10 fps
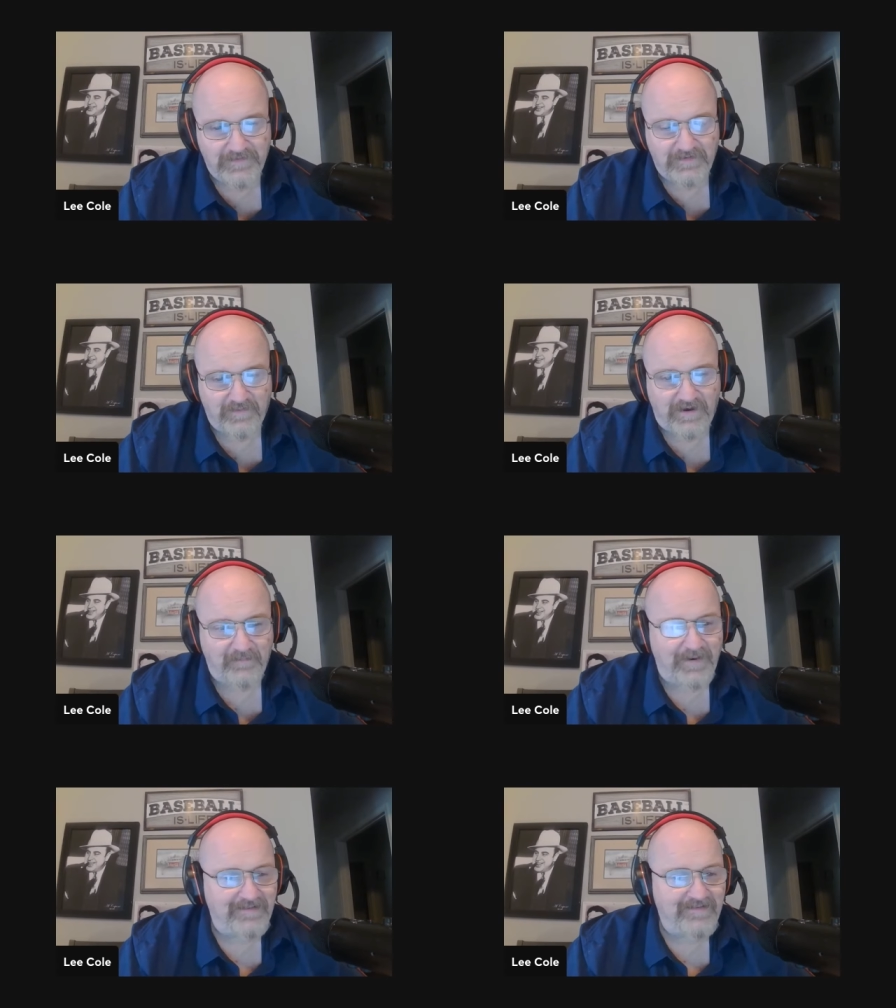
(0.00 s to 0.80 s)
But I
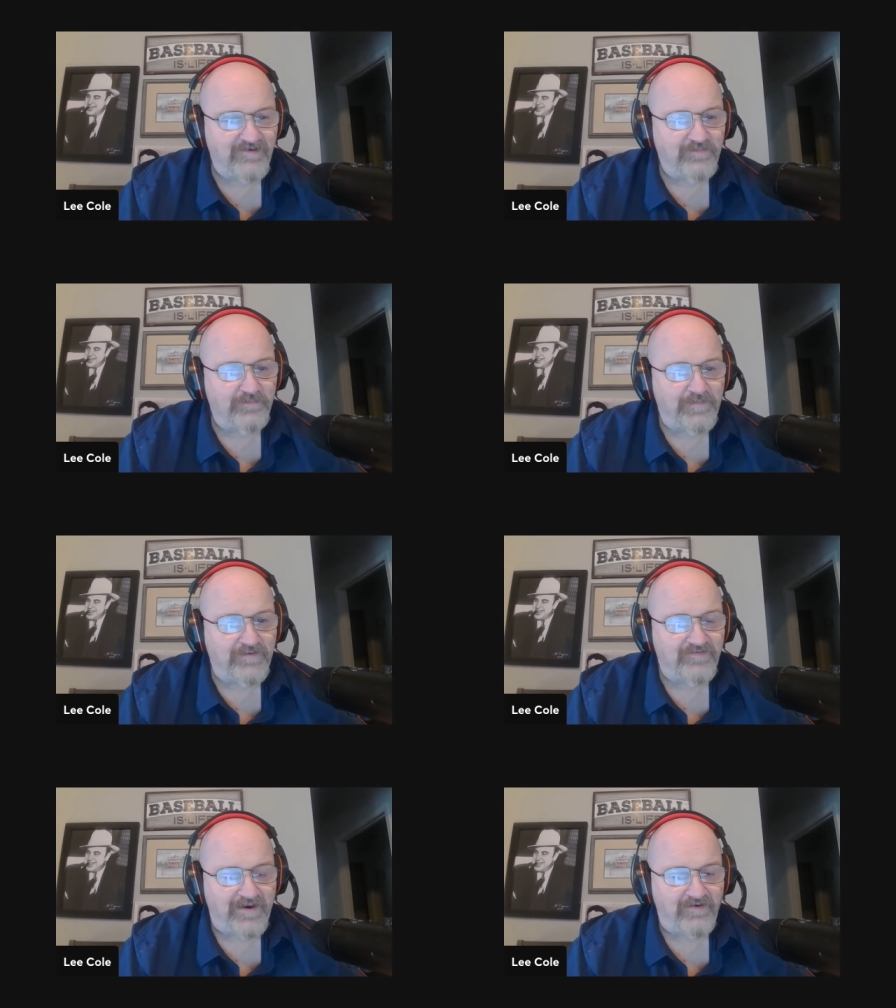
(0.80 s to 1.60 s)
made this
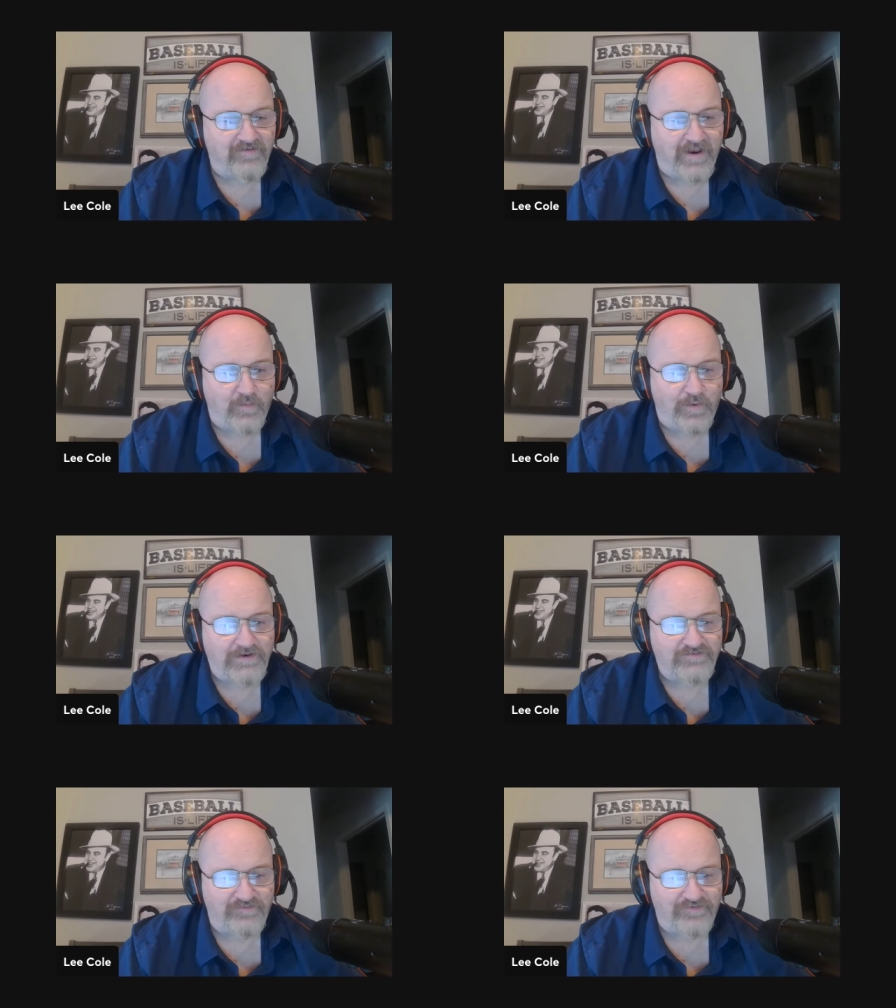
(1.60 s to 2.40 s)
because, Angel, I
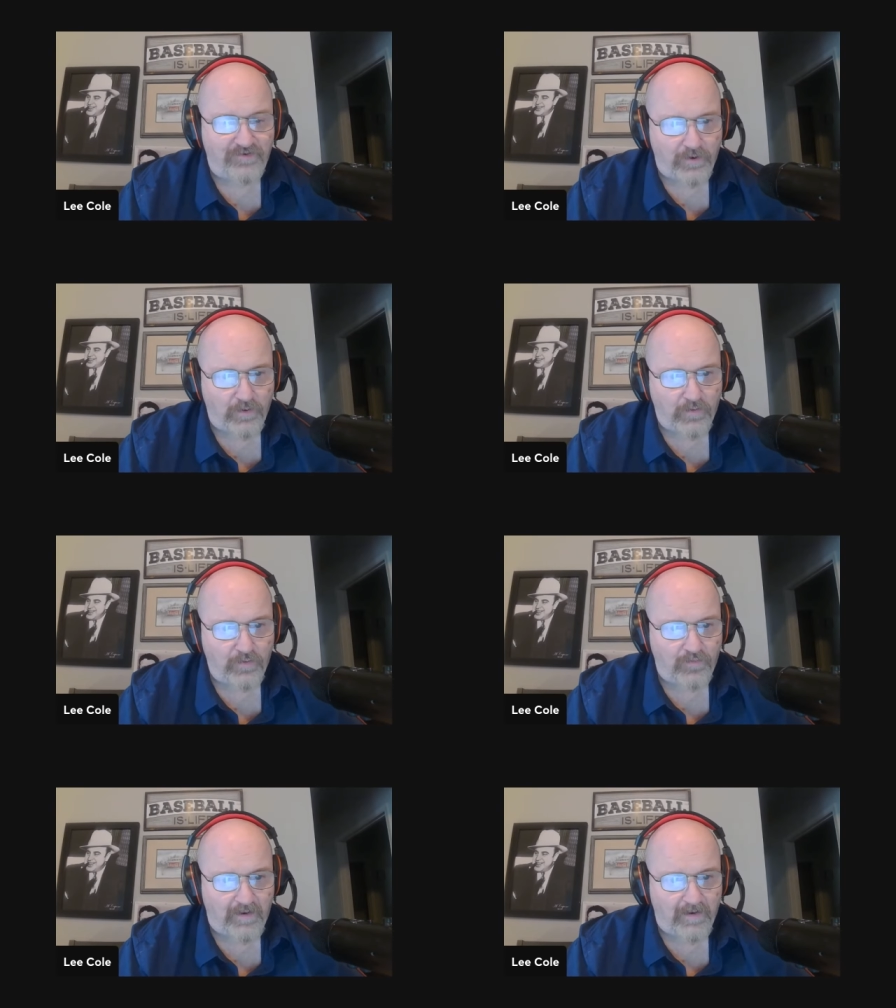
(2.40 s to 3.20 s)
want you to
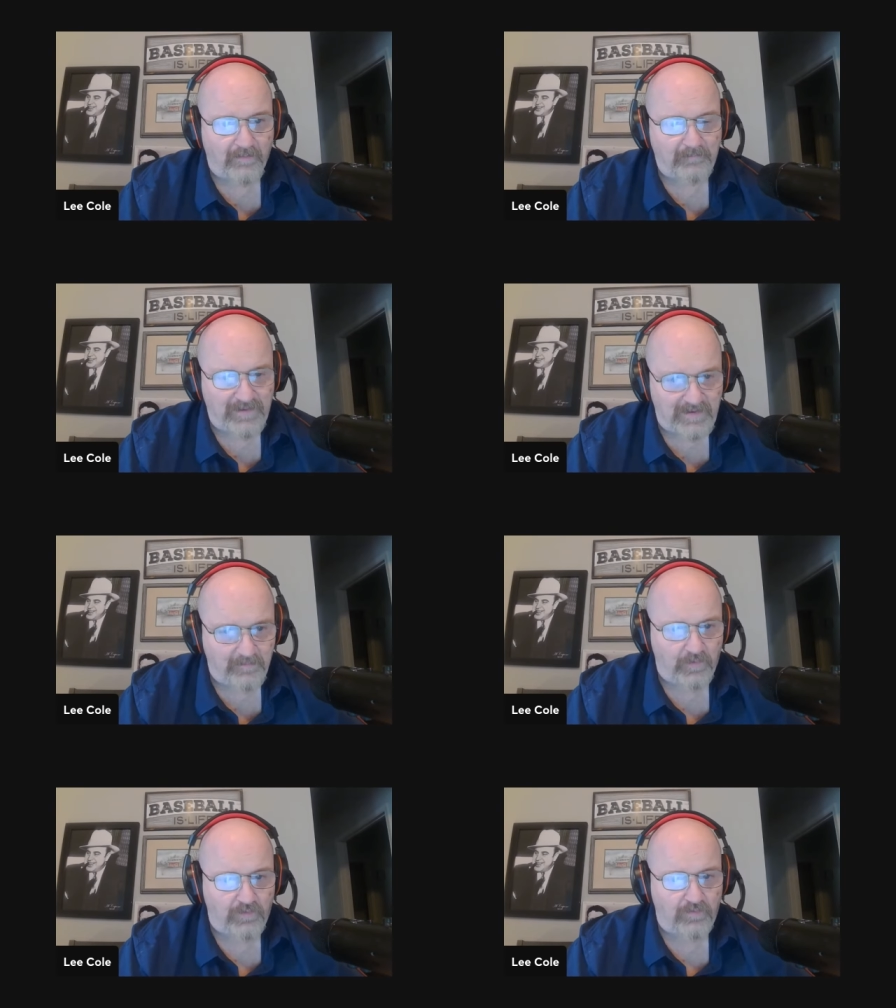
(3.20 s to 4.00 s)
know that
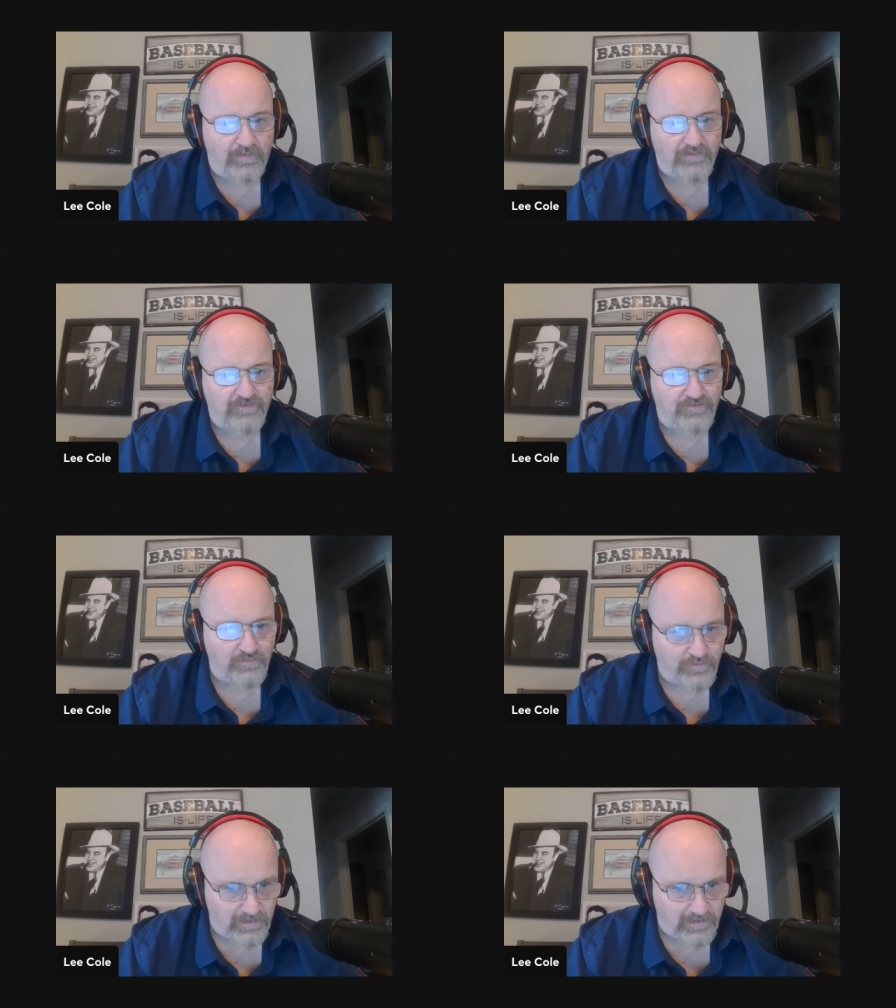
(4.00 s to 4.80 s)
people
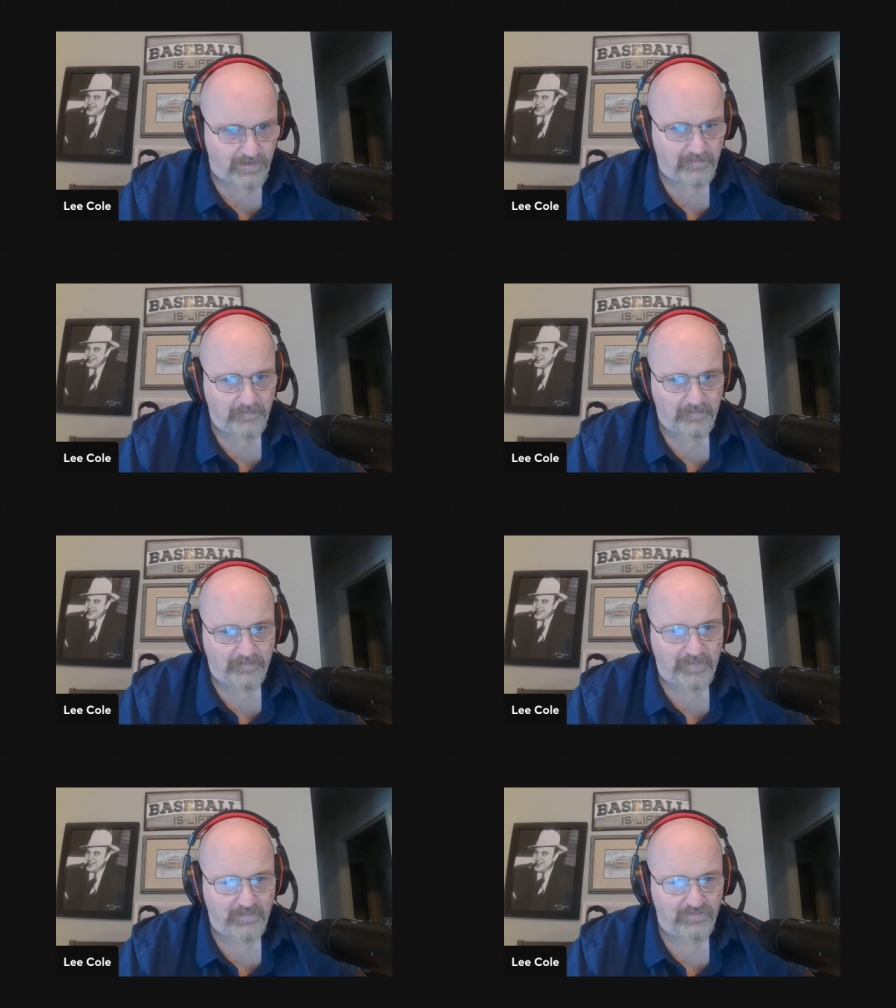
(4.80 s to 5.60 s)
do care.
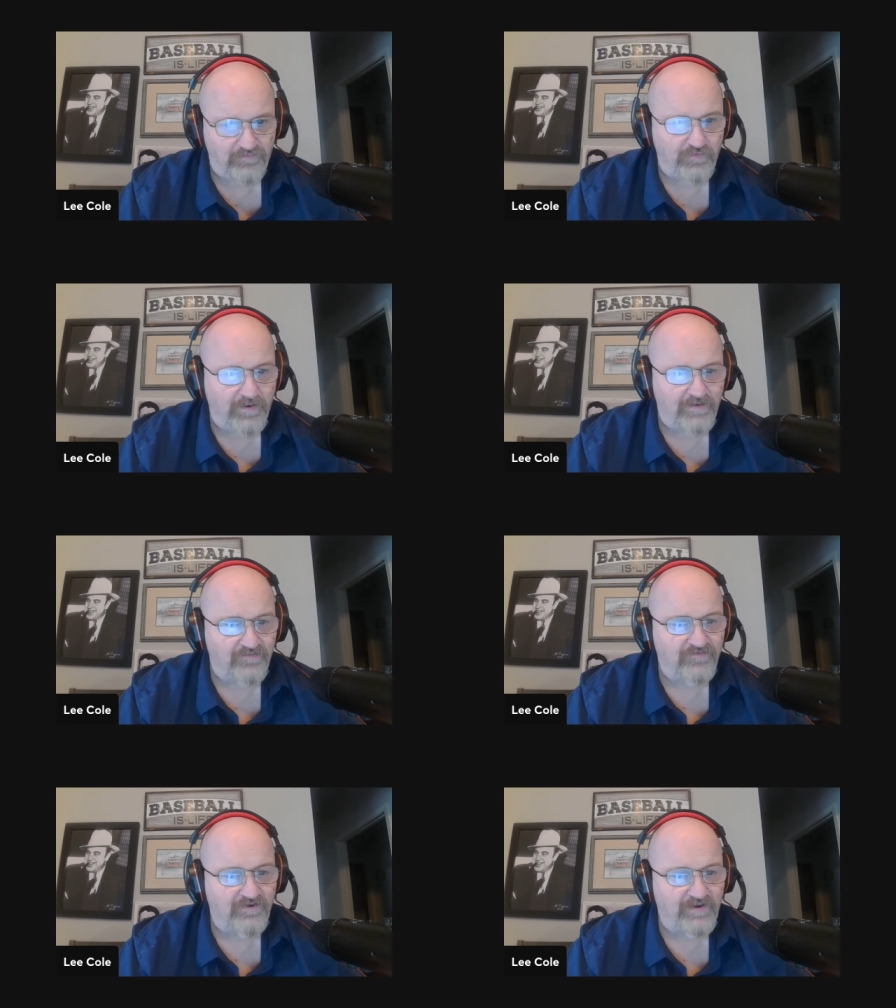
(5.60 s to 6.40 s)
People do
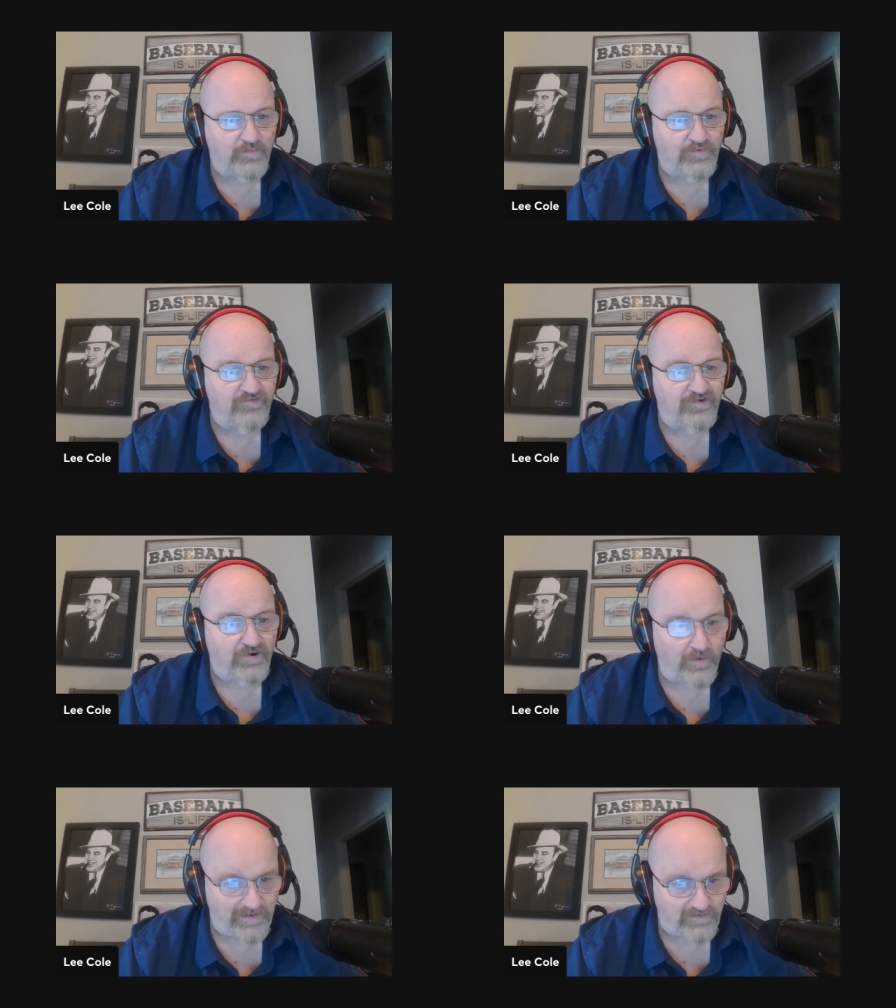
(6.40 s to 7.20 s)
understand what you're
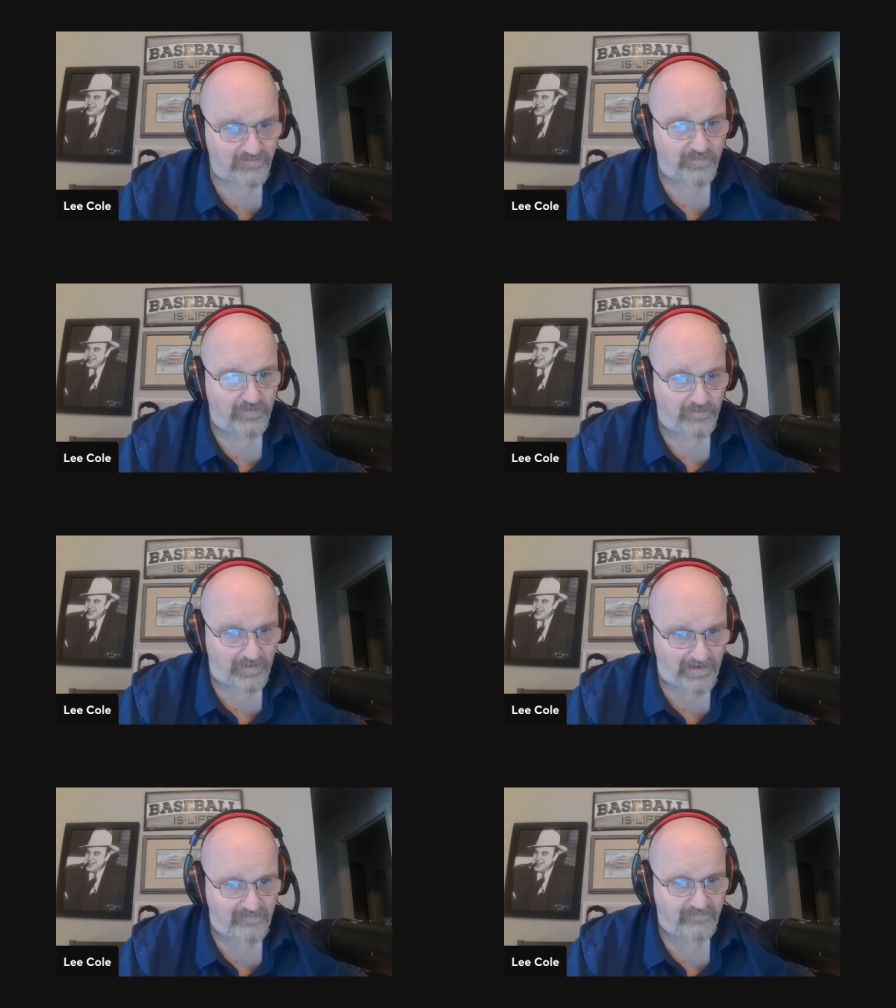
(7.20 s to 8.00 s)
going through in your
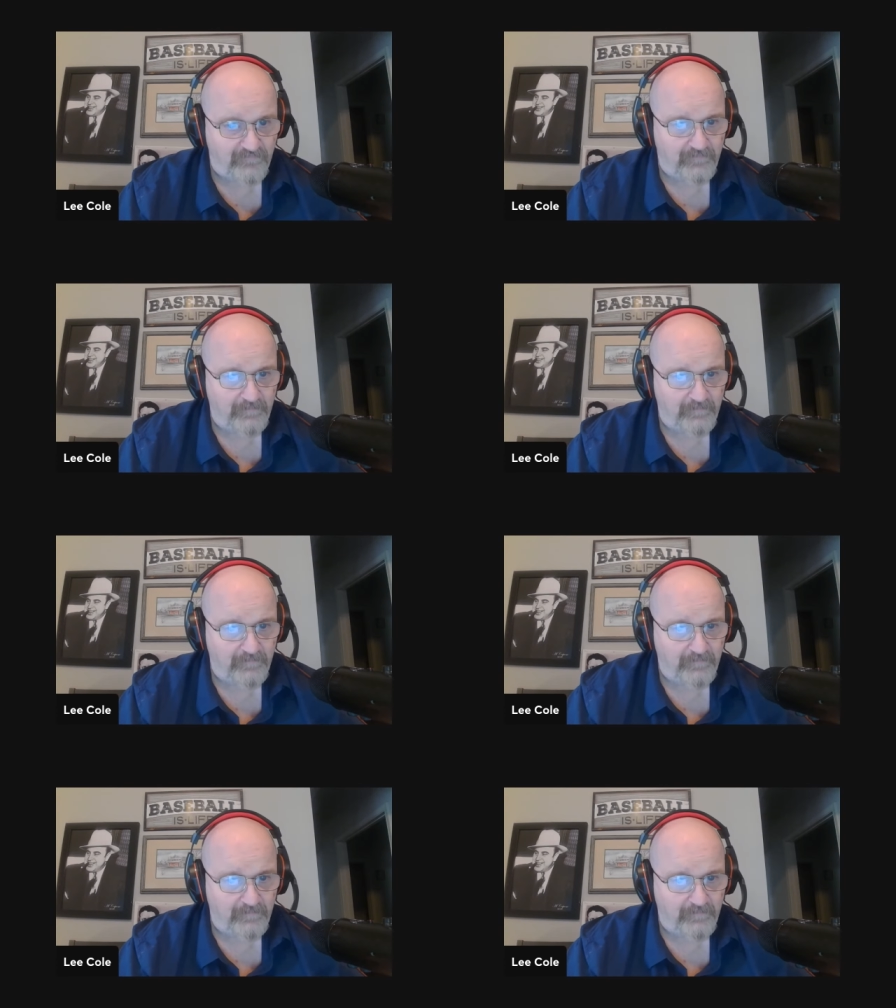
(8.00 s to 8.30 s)
life.